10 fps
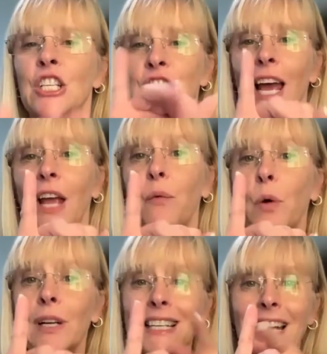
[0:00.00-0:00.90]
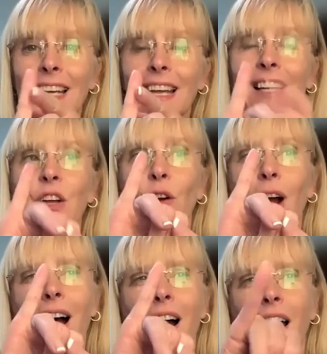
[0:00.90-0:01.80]
J, we're going to take that letter
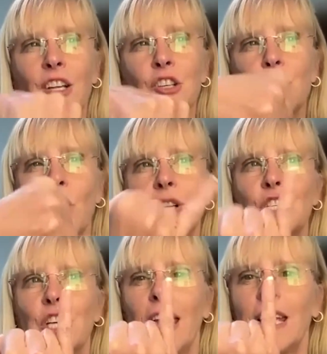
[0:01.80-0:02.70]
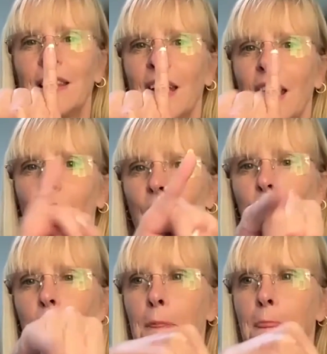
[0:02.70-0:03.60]
I and draw a J in the air.
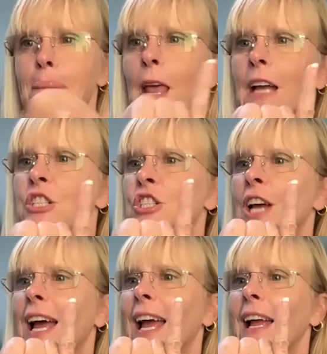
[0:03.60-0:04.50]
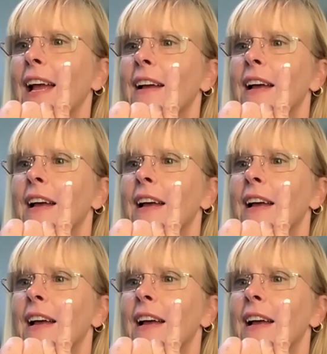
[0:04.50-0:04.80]
J.